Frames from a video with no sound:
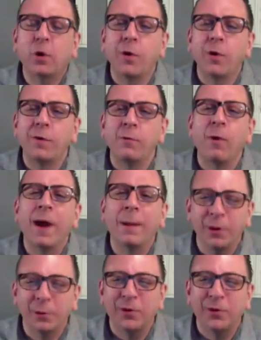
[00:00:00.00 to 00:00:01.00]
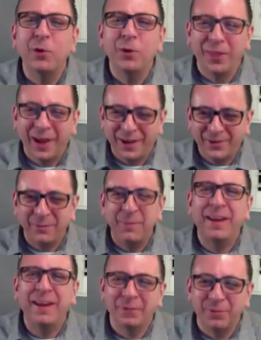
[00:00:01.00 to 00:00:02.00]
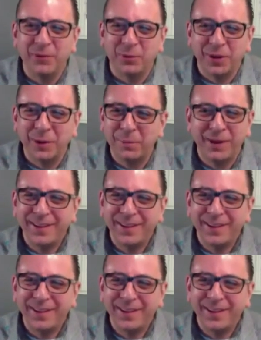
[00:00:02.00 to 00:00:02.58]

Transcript: what Gordon Ramsay would do to that to make it visually